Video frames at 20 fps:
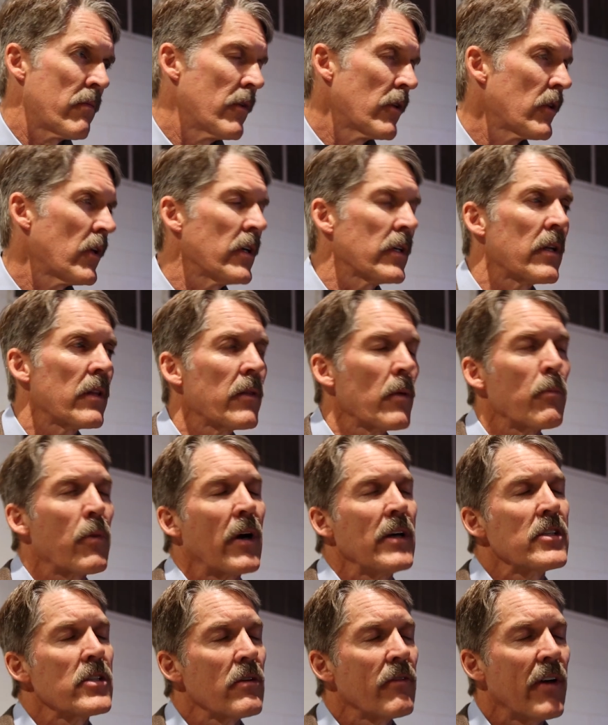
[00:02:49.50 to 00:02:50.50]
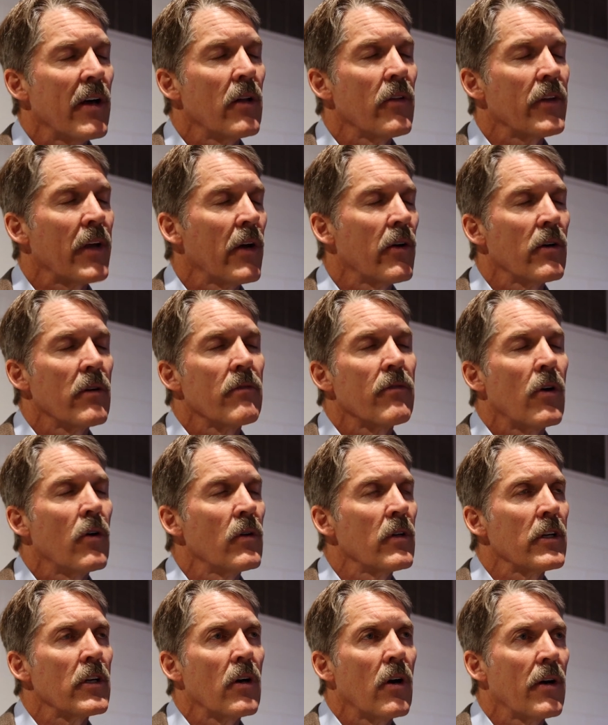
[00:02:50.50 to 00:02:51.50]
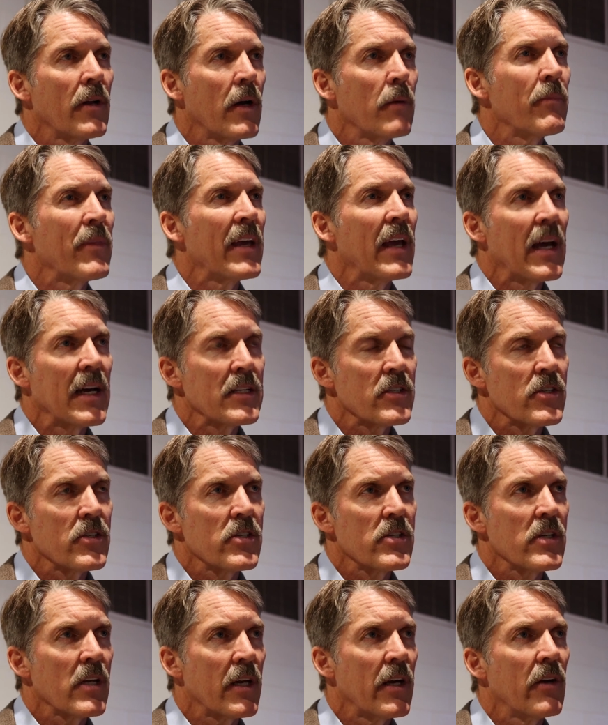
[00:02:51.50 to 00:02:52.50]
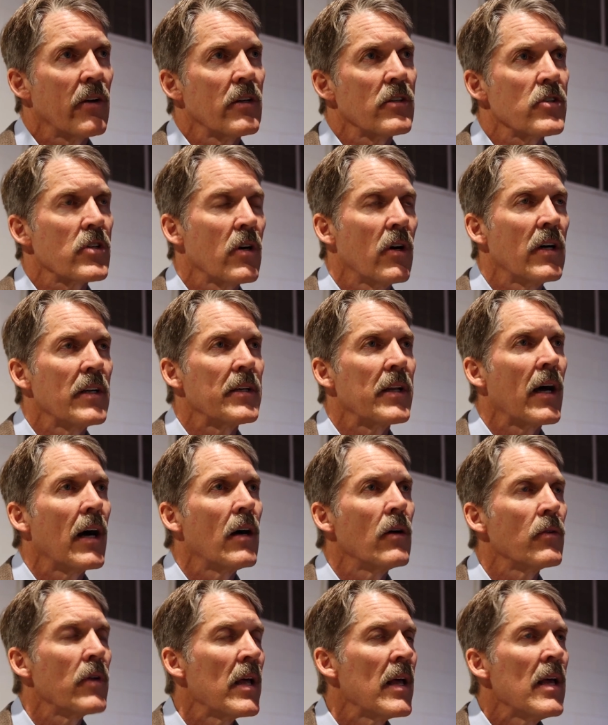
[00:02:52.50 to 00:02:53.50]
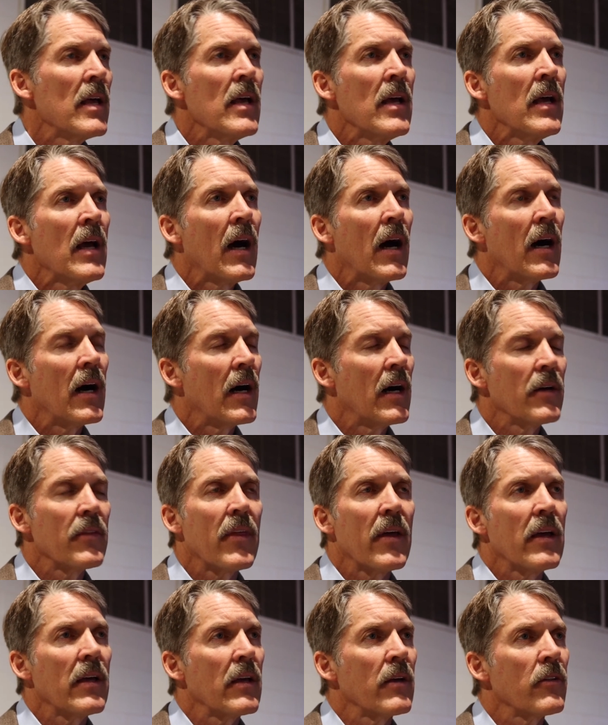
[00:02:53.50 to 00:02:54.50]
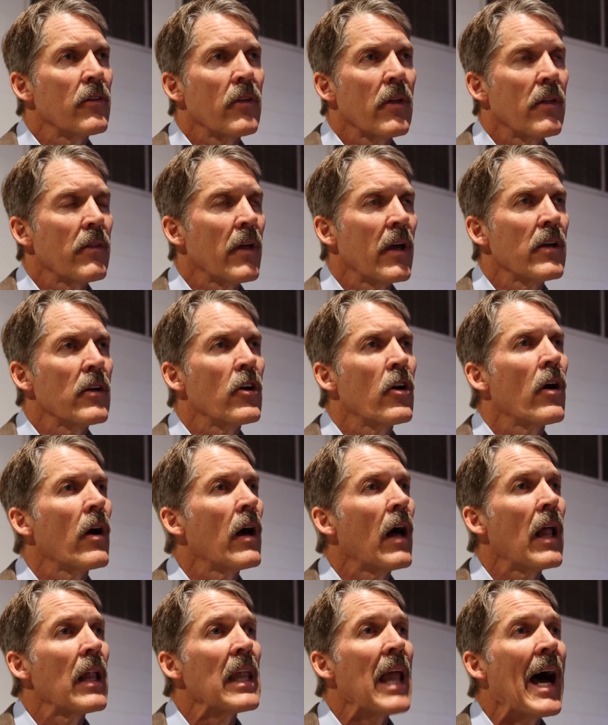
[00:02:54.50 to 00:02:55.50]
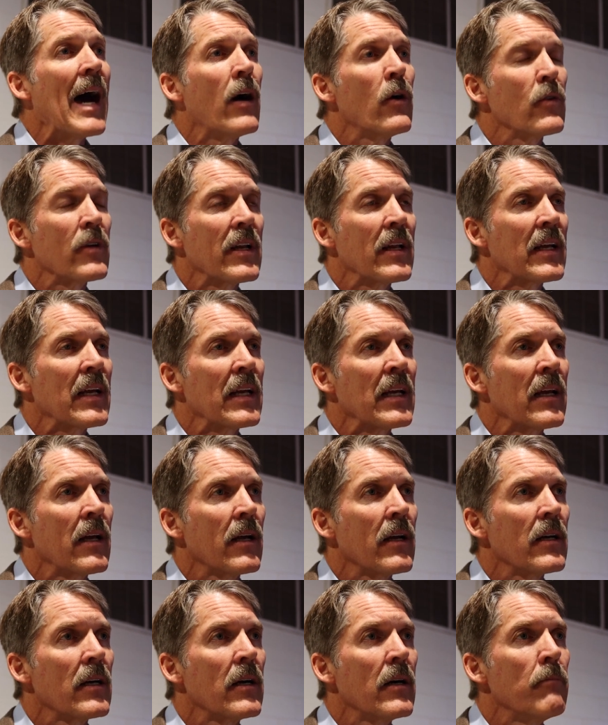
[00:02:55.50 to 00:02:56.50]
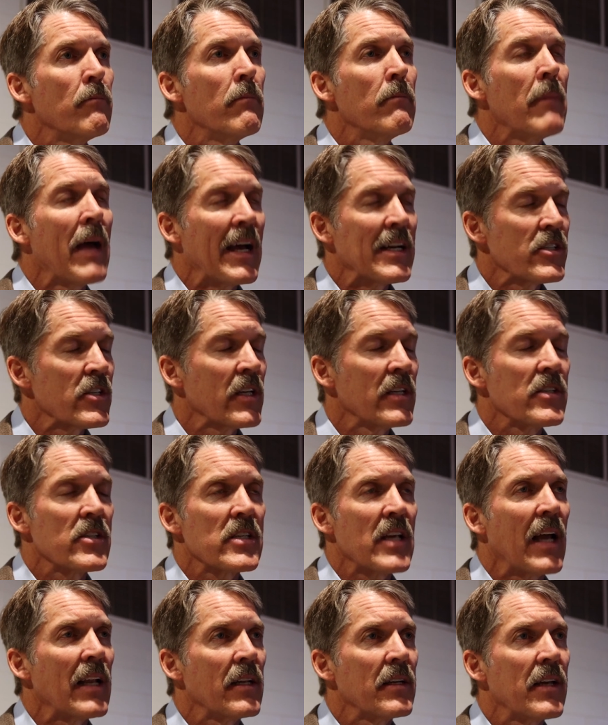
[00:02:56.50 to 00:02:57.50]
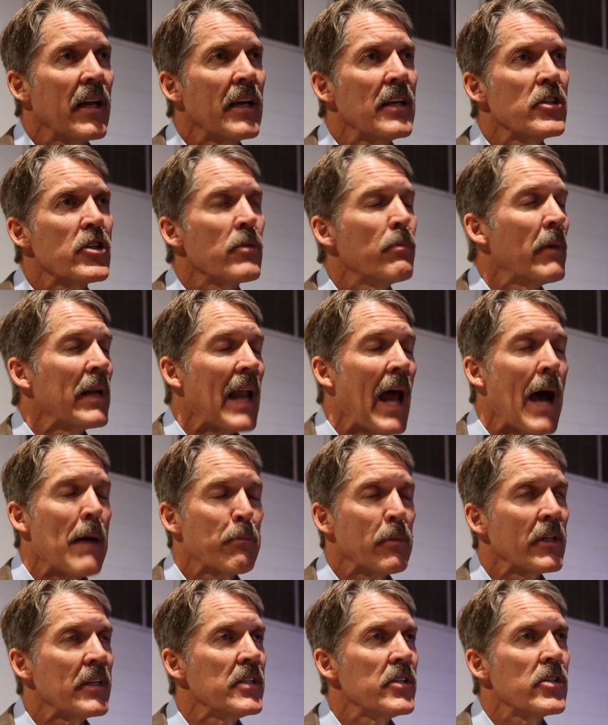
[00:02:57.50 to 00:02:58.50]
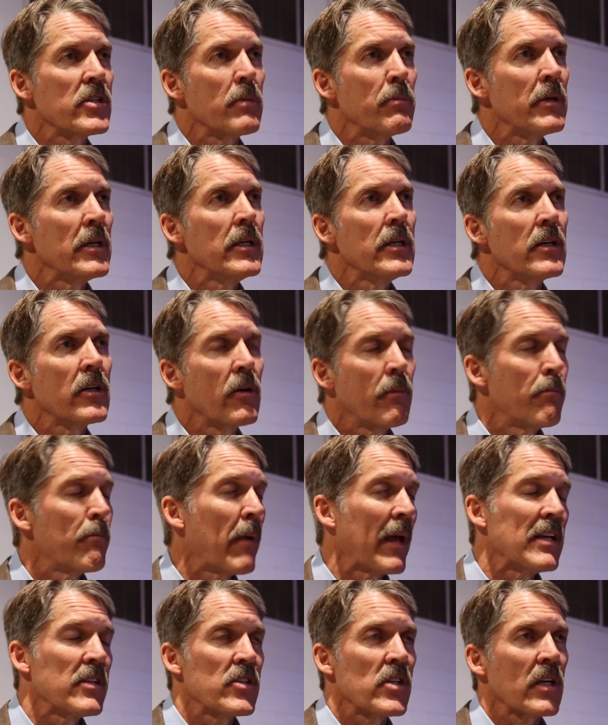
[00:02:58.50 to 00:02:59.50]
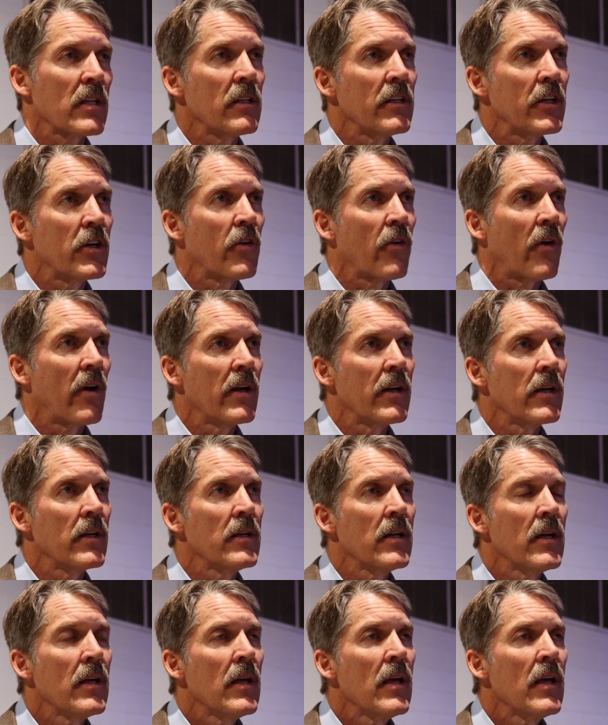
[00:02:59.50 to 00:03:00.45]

Look, the price of health care have only gone up. The access to care has gone down. They allowed mass consolidation, monopolies to be basically created.